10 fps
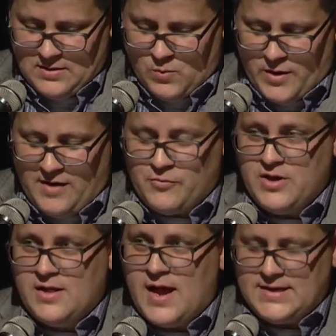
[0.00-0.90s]
What I've
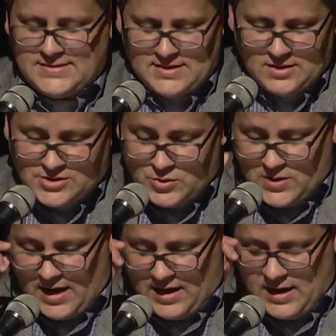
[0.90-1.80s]
realized in the 2
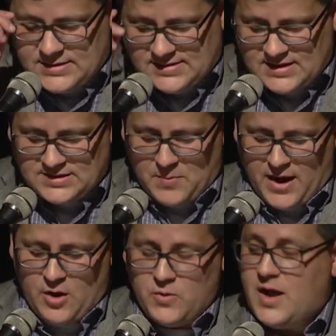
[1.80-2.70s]
decades since
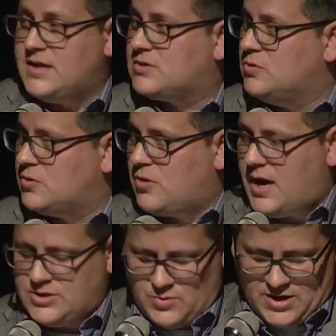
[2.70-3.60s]
my own high school
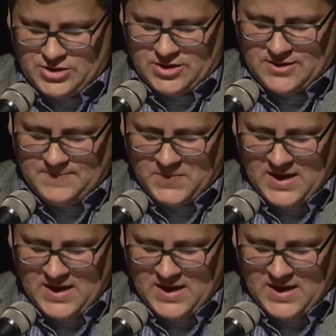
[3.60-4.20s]
graduation